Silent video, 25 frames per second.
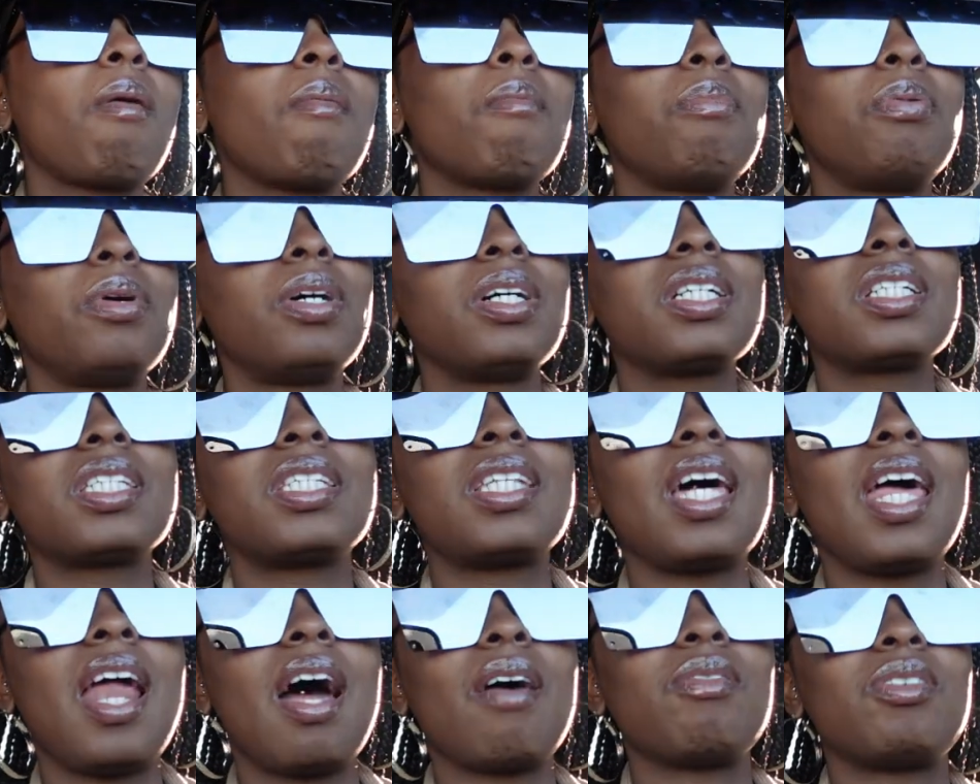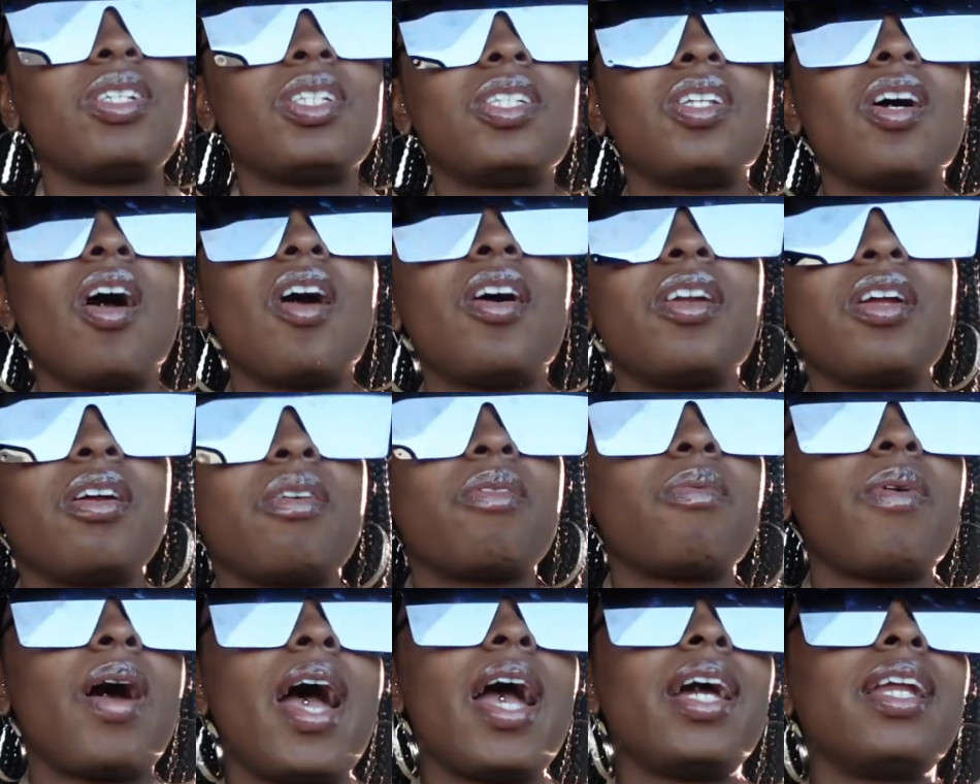books that I've started
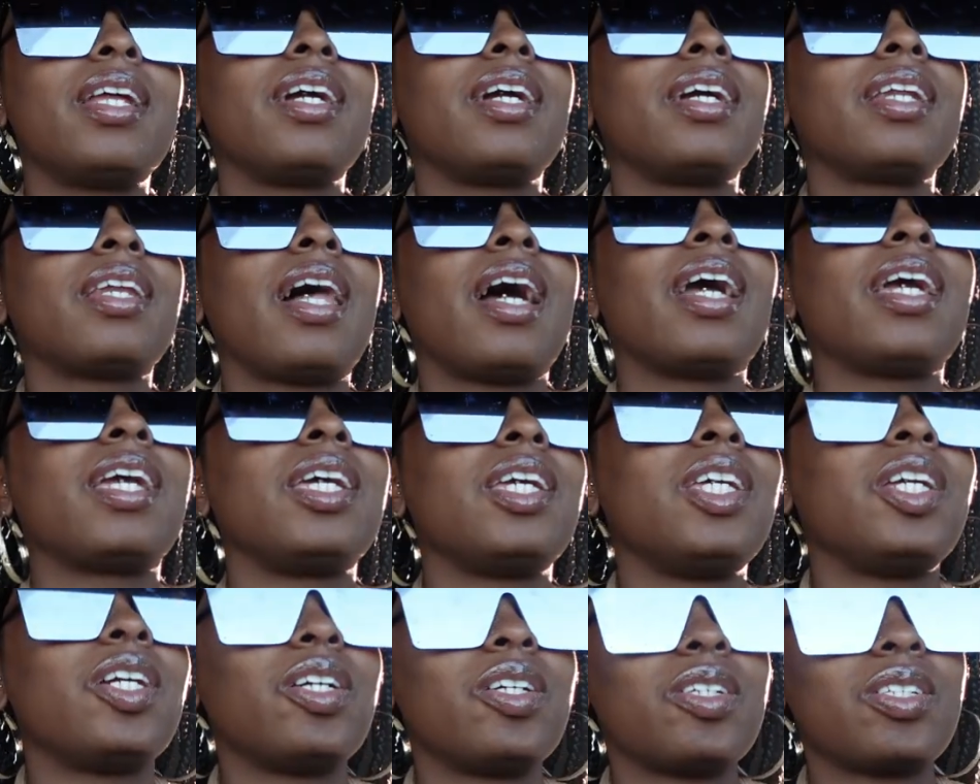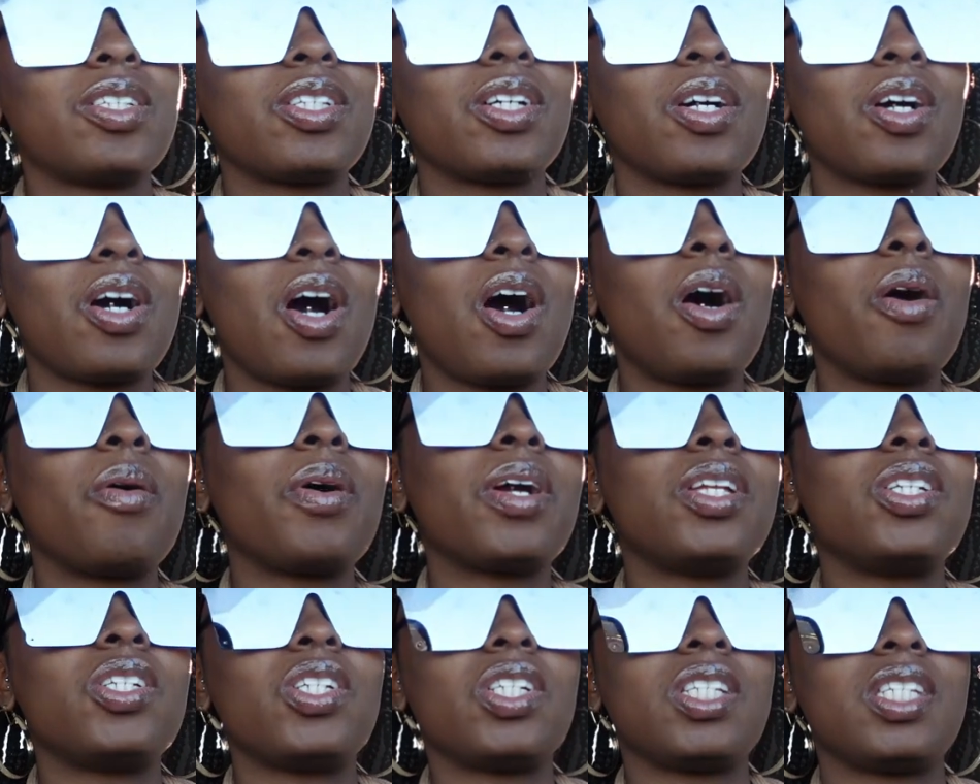writing like years ago
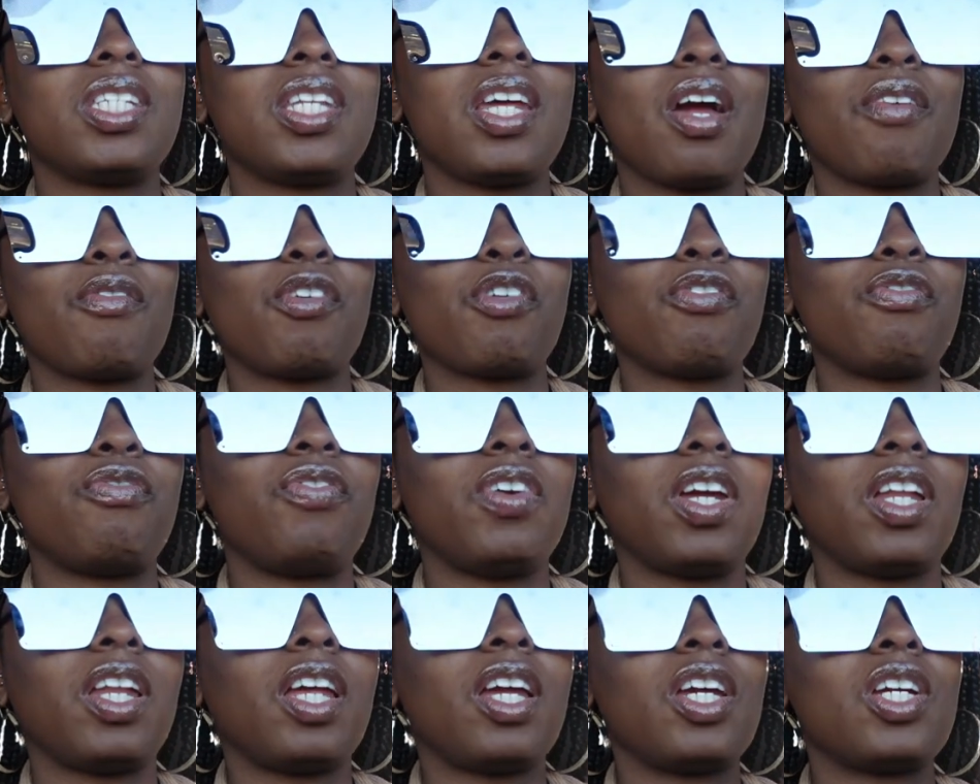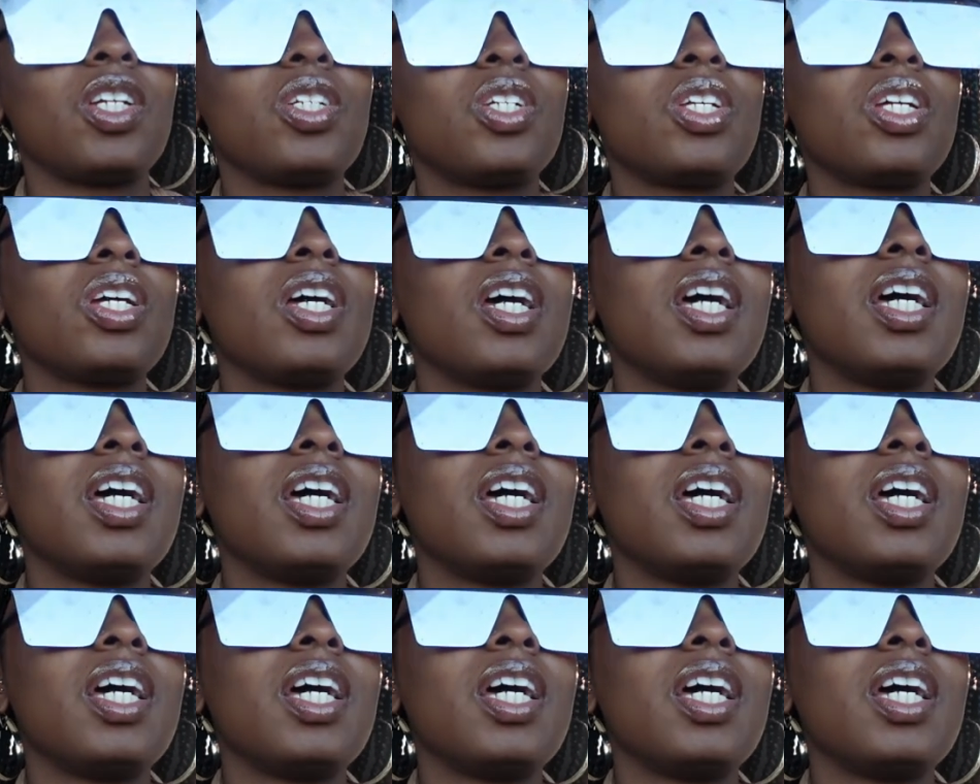and just never finished